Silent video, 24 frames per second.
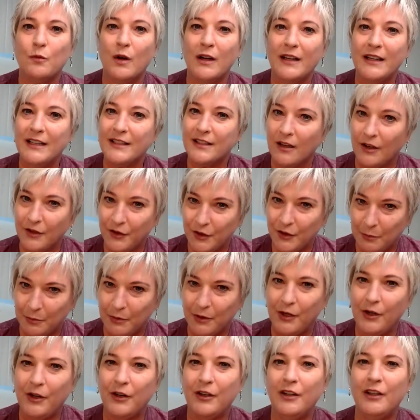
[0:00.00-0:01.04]
One is
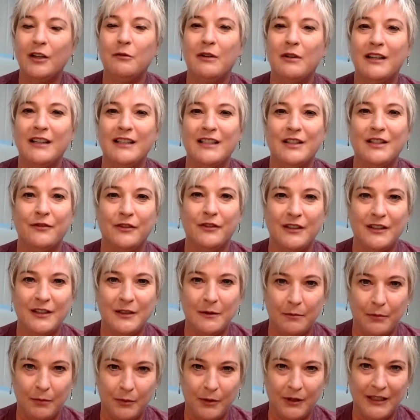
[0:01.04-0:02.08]
entrepreneurial, one is for
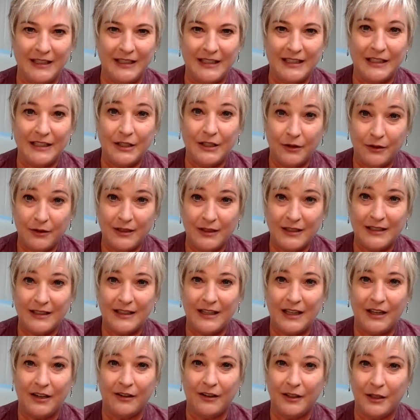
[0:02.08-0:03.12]
supporting students
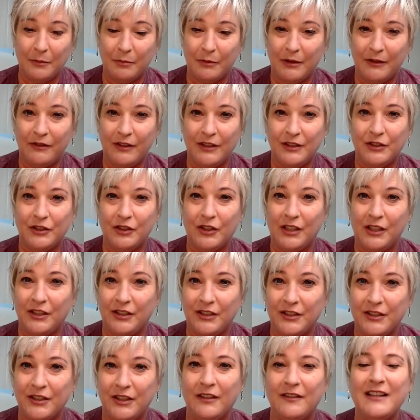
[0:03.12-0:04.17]
that are underprivileged or
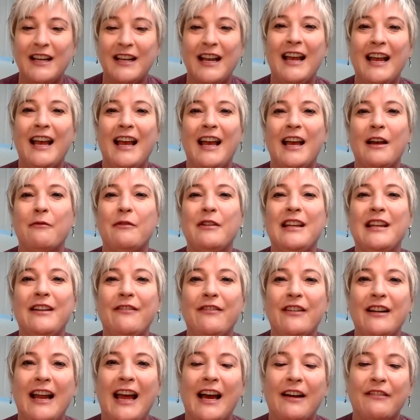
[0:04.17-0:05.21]
underserved, and we
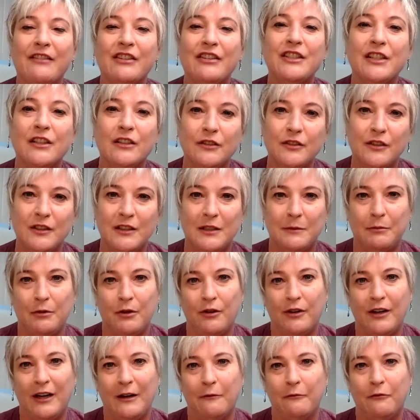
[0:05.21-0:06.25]
even have a children's
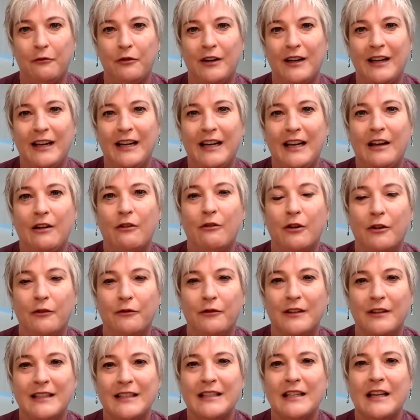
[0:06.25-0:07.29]
program for getting
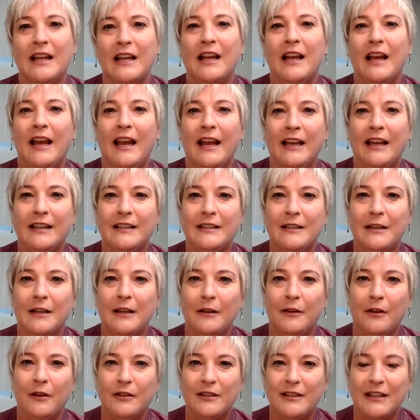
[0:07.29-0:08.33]
orphans and uh,
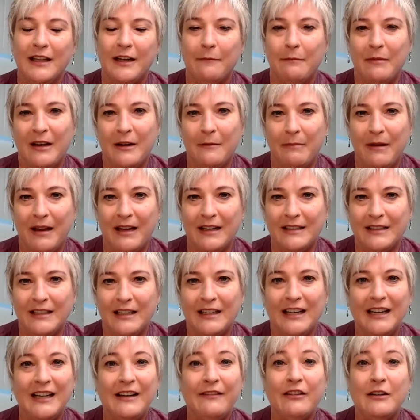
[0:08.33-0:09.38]
those that have been
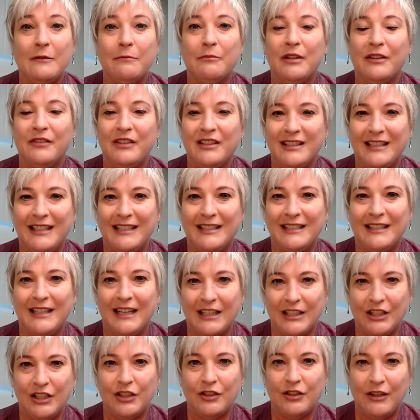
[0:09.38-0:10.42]
abandoned and even previously
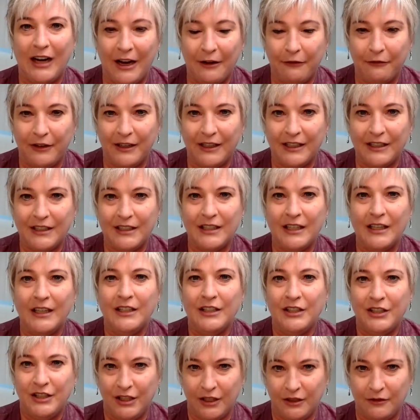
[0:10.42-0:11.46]
sex trafficked
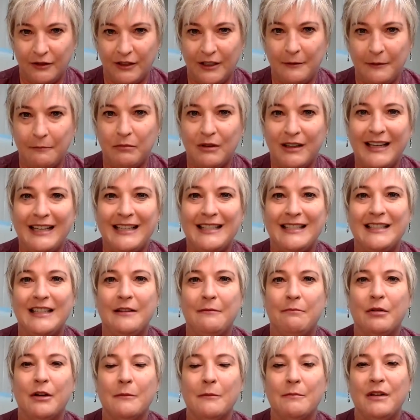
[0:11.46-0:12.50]
children placed
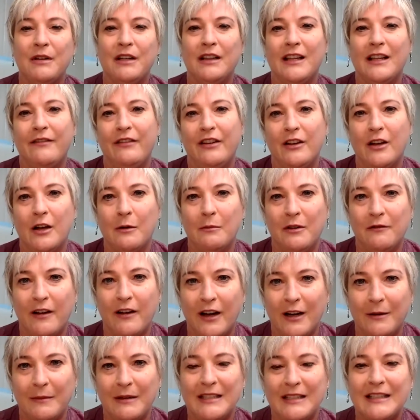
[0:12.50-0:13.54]
in permanent loving home
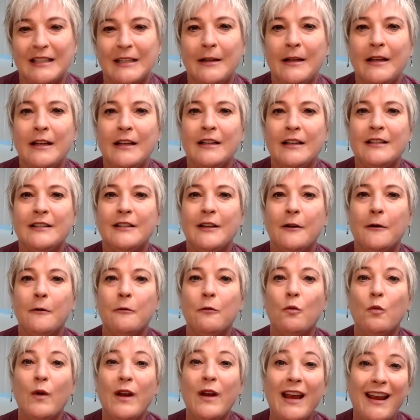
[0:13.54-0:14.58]
environments. So
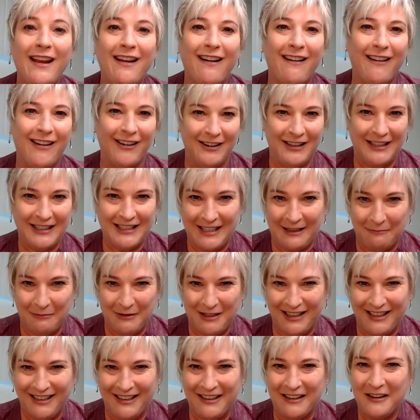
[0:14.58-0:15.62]
we are
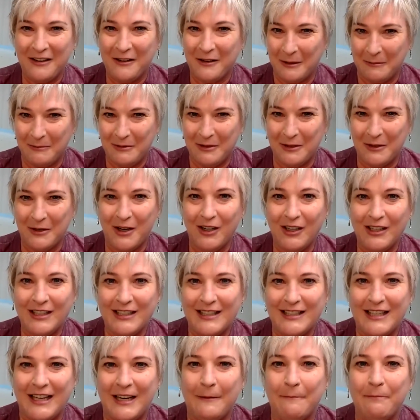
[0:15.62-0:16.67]
accepting
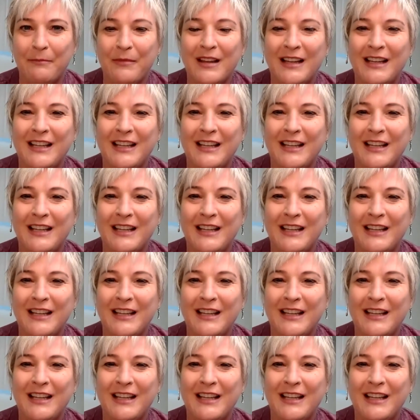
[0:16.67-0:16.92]
cryptocurrency.